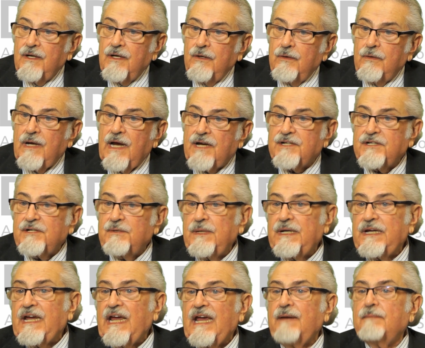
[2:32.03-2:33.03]
who actually
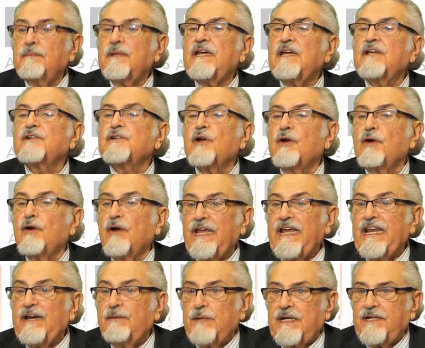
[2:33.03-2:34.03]
became internal
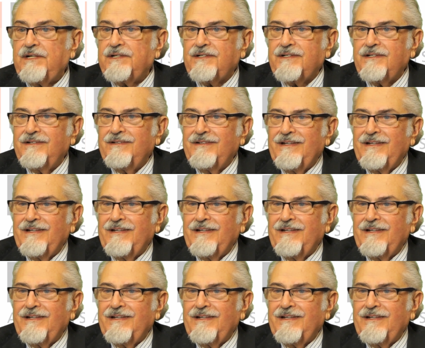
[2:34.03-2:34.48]
enemies.